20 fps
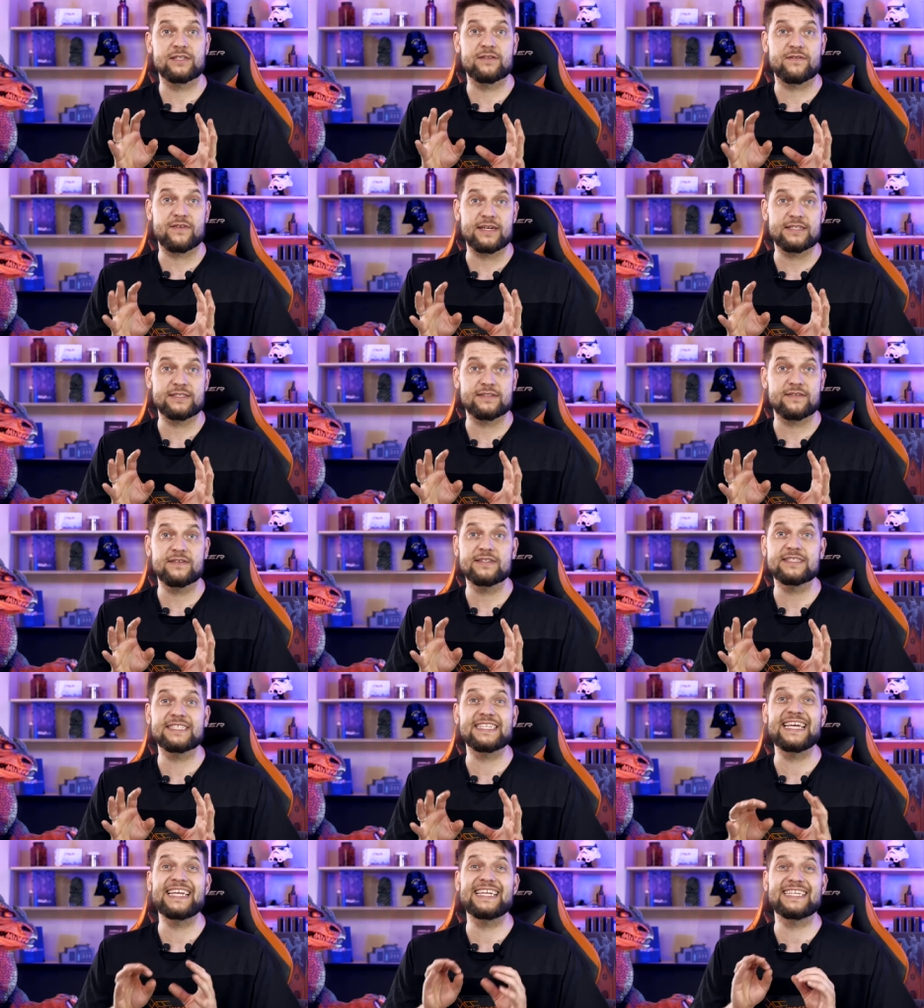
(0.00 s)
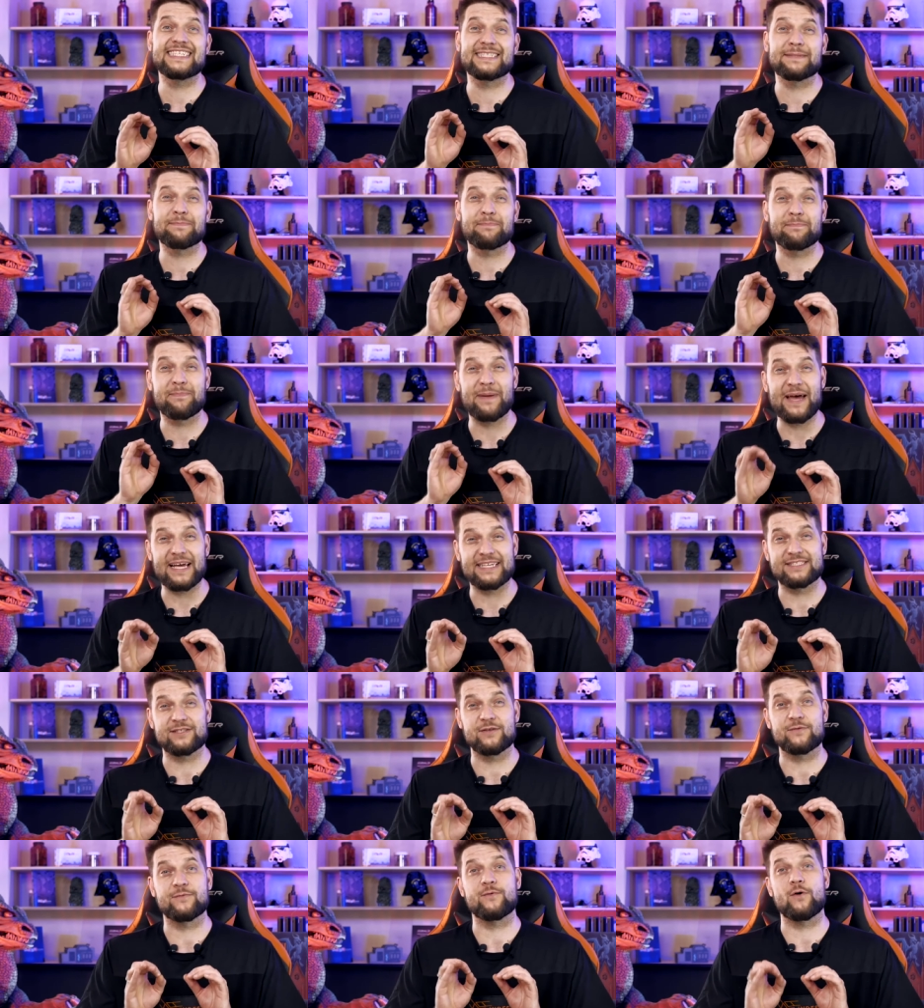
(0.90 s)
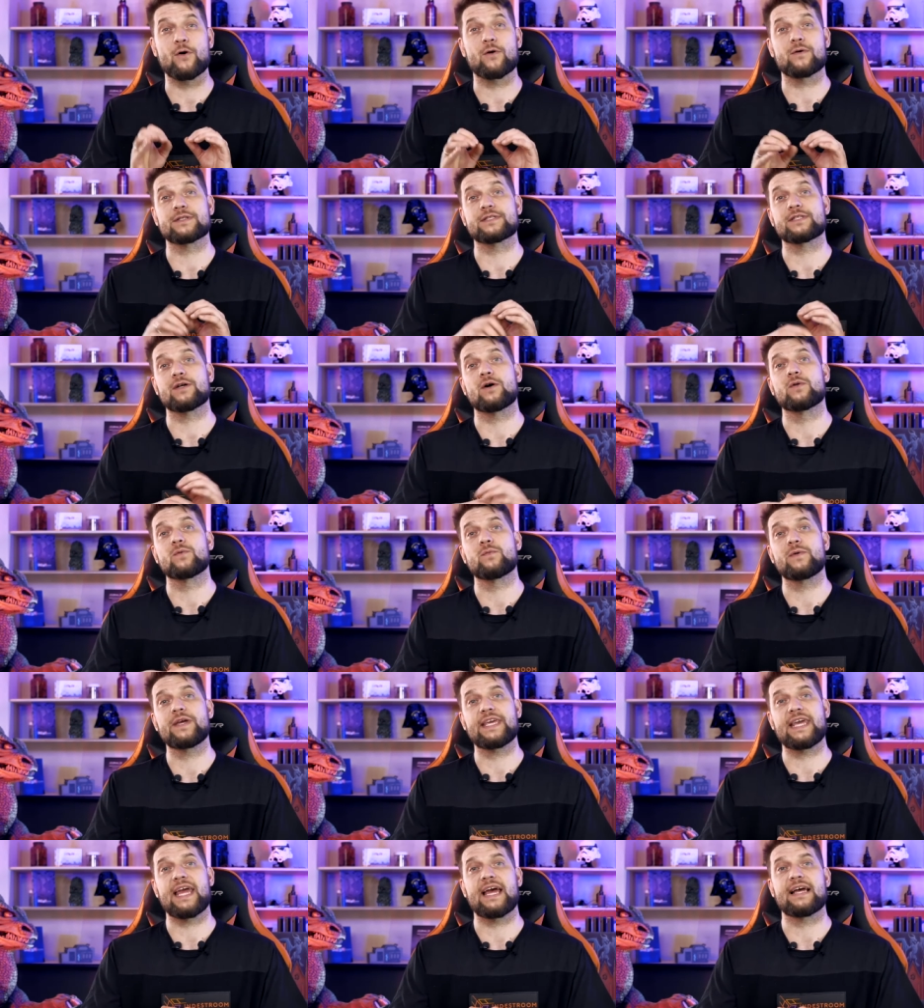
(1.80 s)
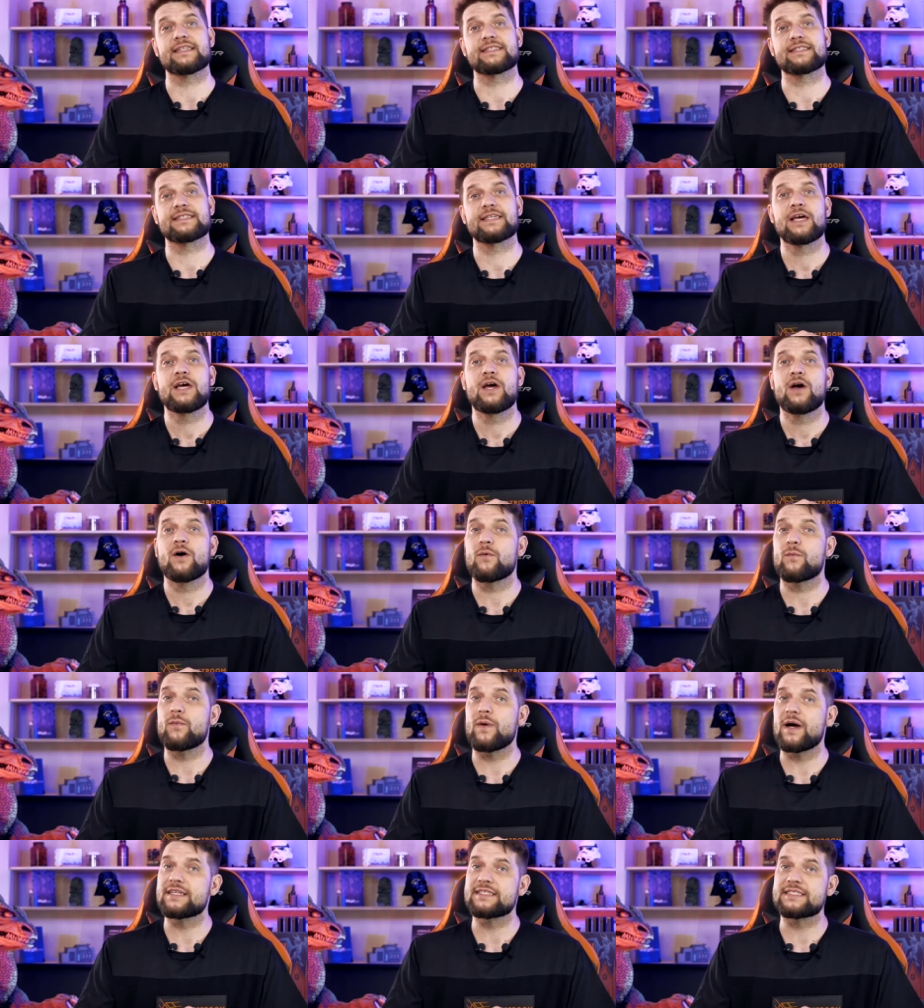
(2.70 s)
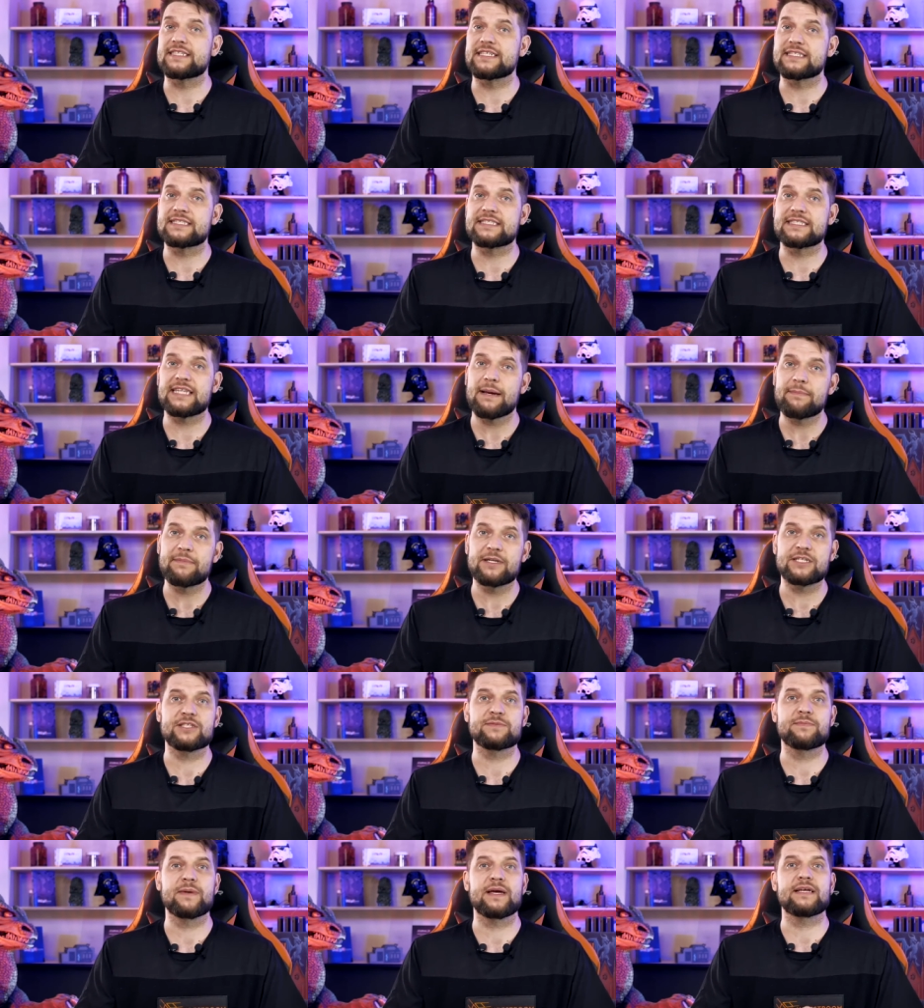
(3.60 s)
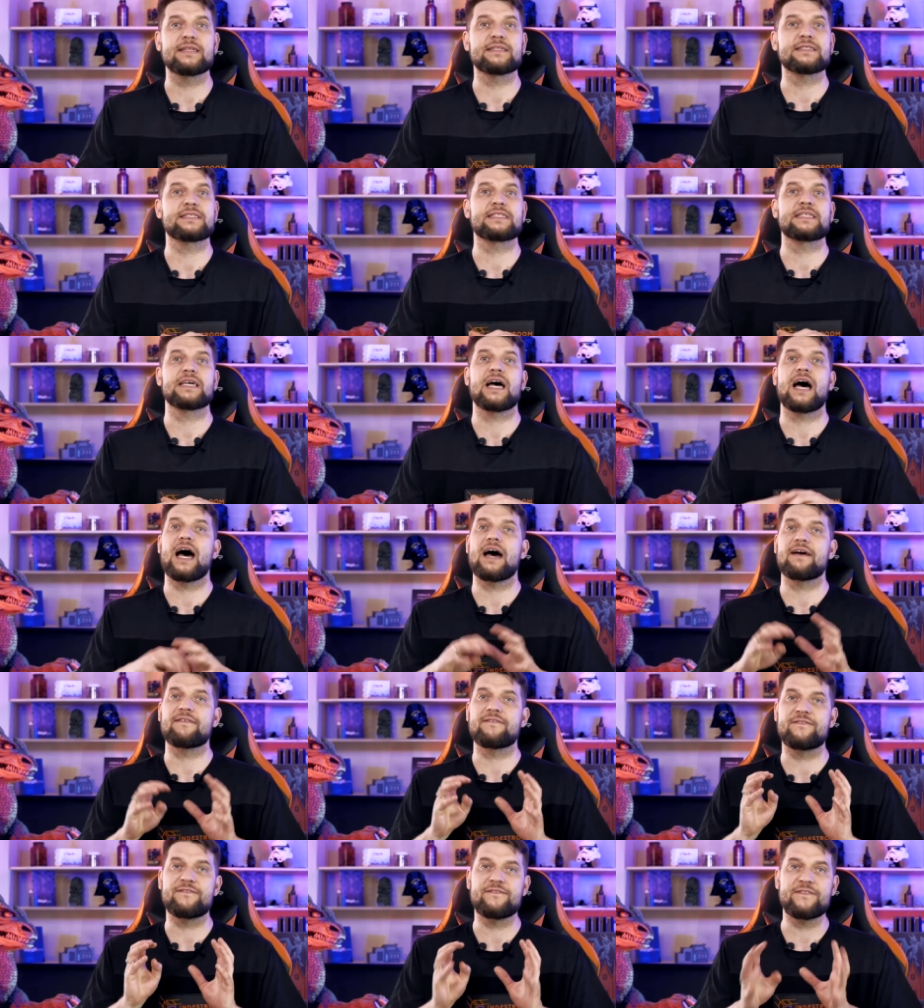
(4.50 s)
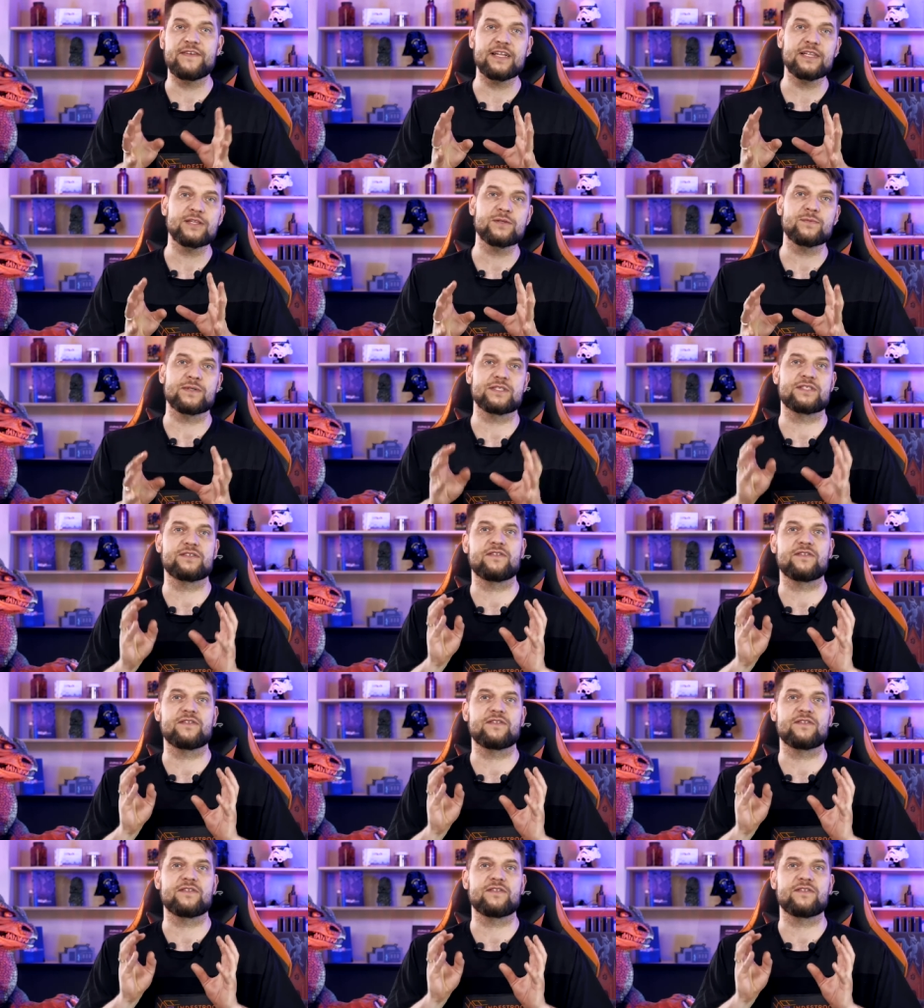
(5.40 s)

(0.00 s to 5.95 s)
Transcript: and restaurants, it is the best to focus on weekends when the establishments are filled with